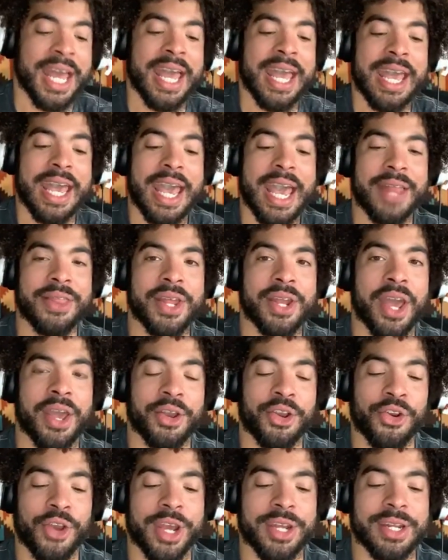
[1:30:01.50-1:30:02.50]
and then I
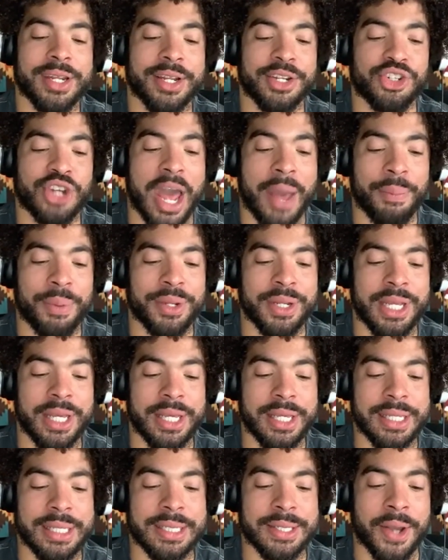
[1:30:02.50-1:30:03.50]
created a
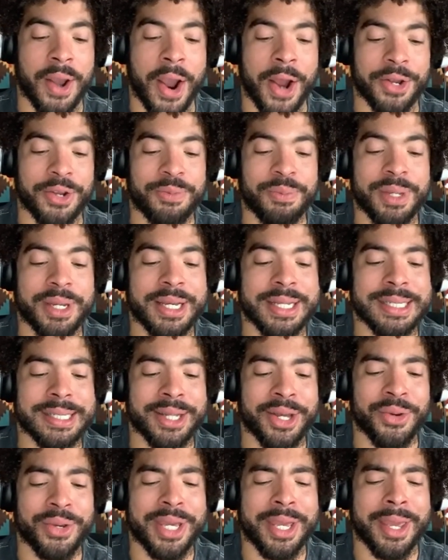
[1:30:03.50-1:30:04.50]
Japanese garden because
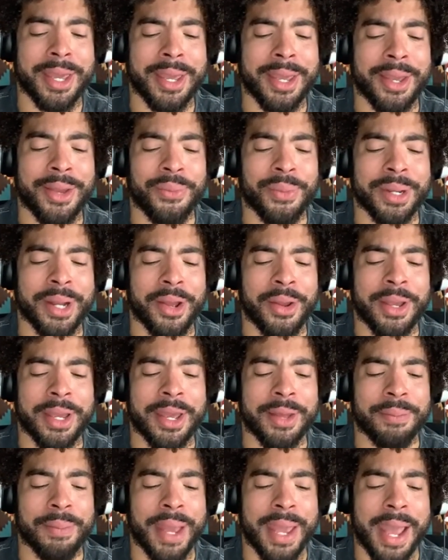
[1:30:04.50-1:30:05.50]
low key when I get
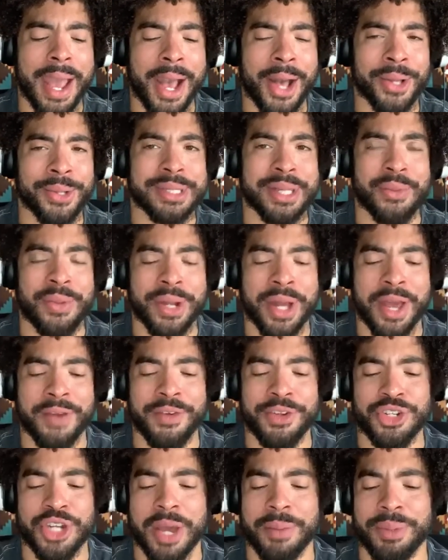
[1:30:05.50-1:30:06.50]
my house I'm gonna have a
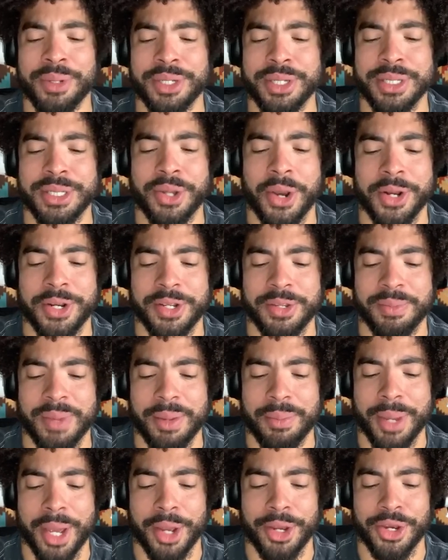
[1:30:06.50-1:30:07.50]
Japanese garden in my
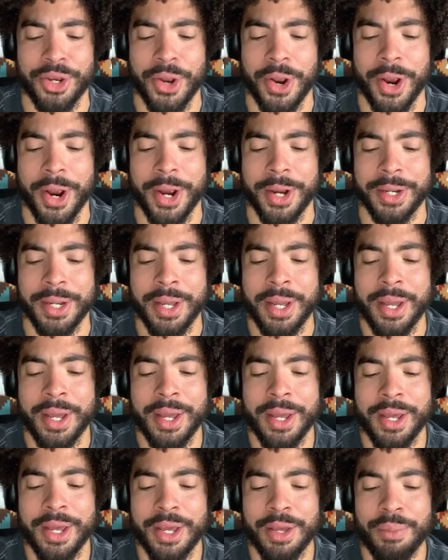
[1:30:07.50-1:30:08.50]
backyard,
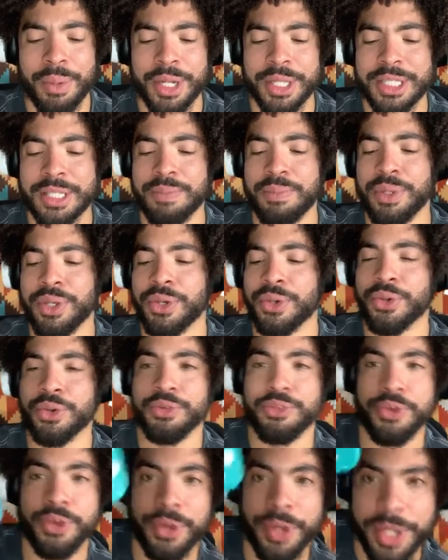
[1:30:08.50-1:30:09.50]
but it's
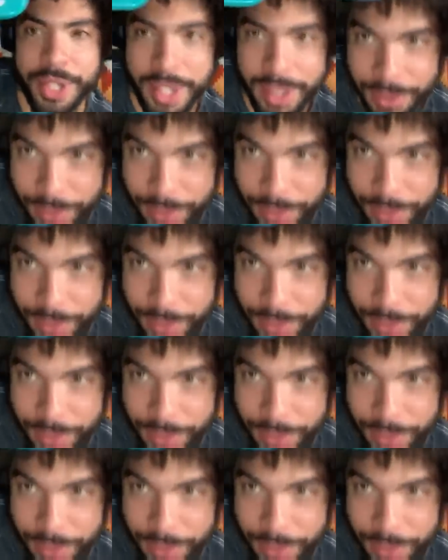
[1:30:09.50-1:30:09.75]
beautiful and I